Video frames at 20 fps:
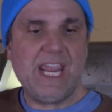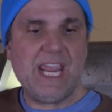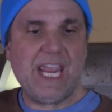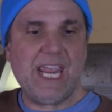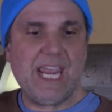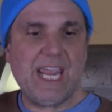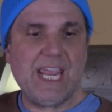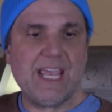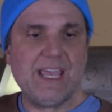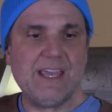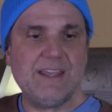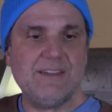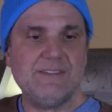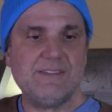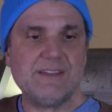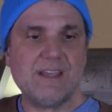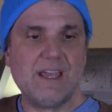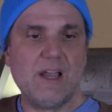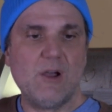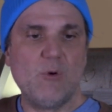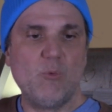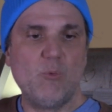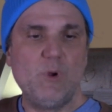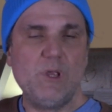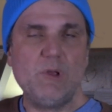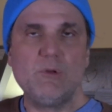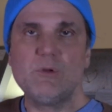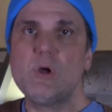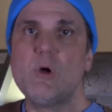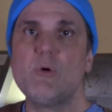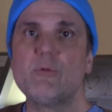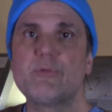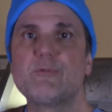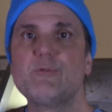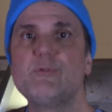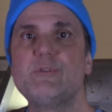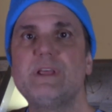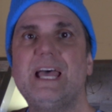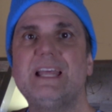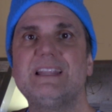and we'll go
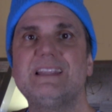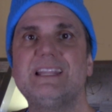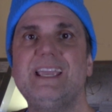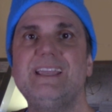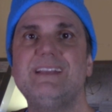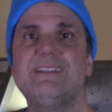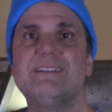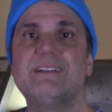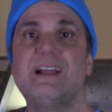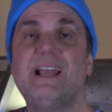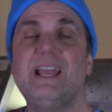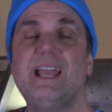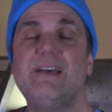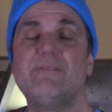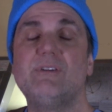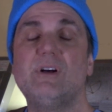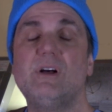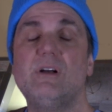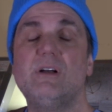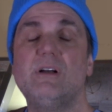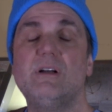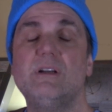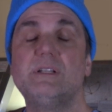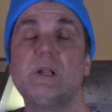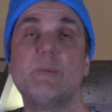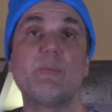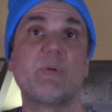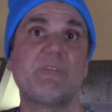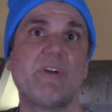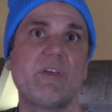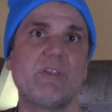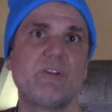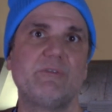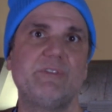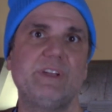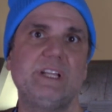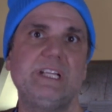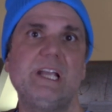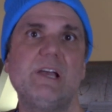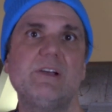through that later. I have a number of other
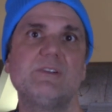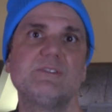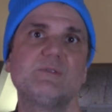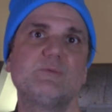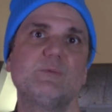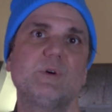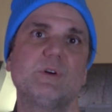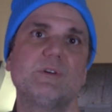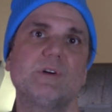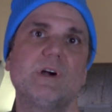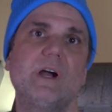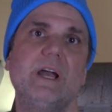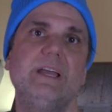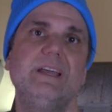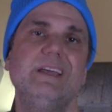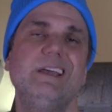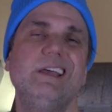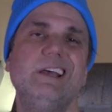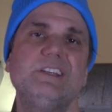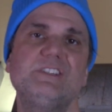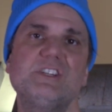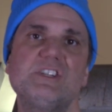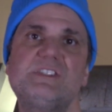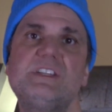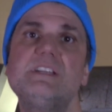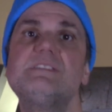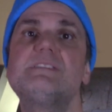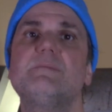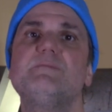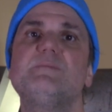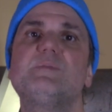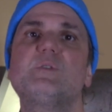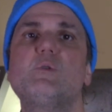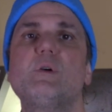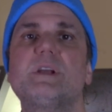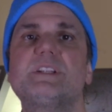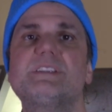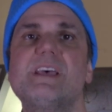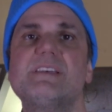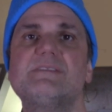videos where I just did some
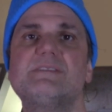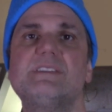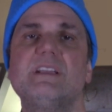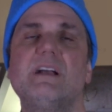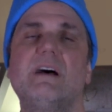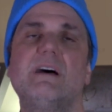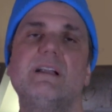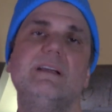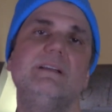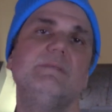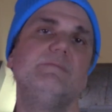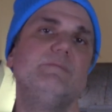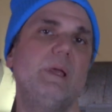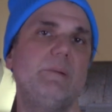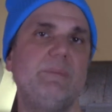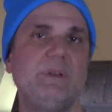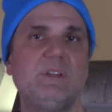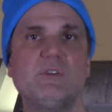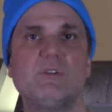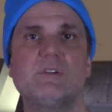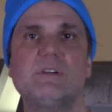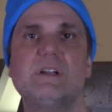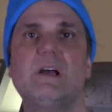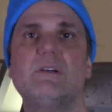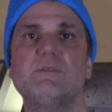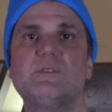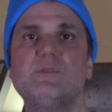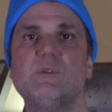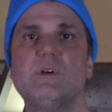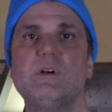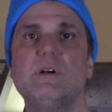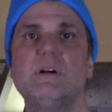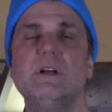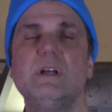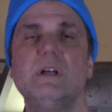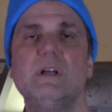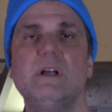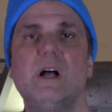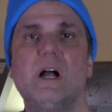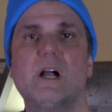quick testing on it and maybe took it out to
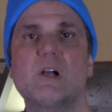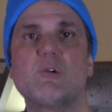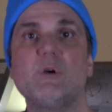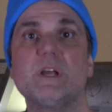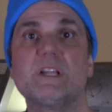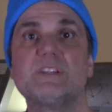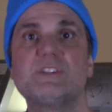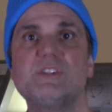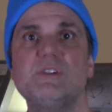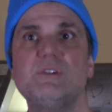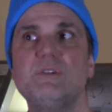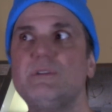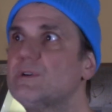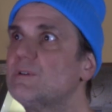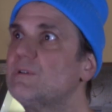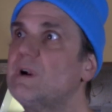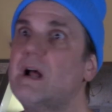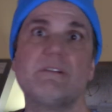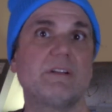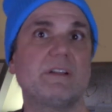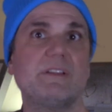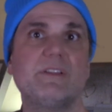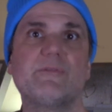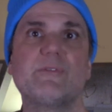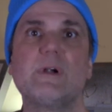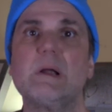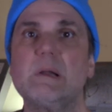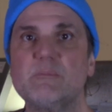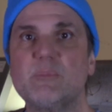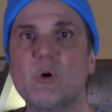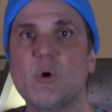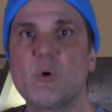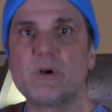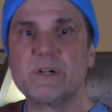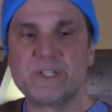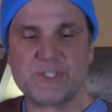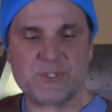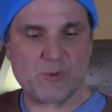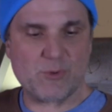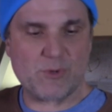a quick shoot or out on the front
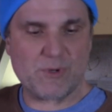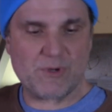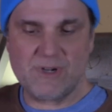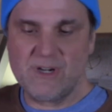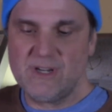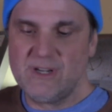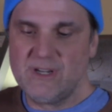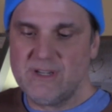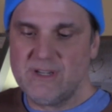porch or